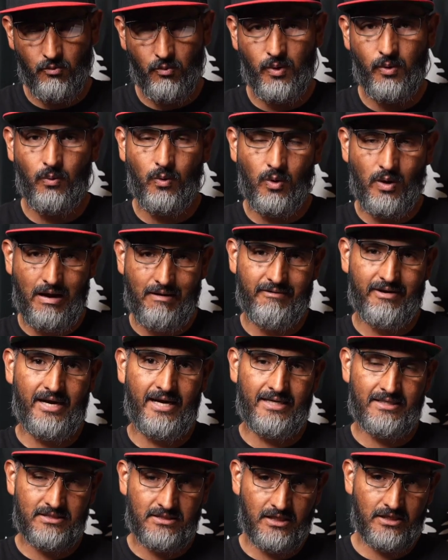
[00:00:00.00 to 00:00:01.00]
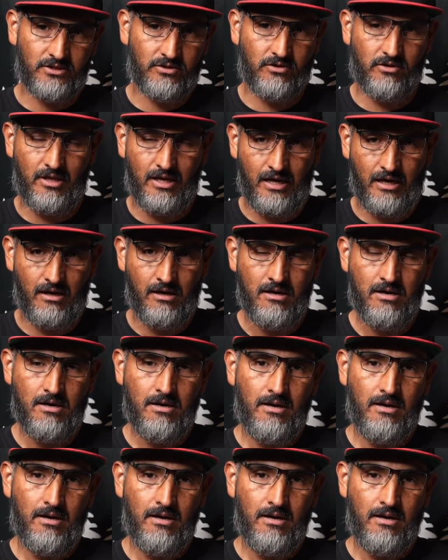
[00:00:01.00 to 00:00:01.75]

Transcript: We will have an aid station there,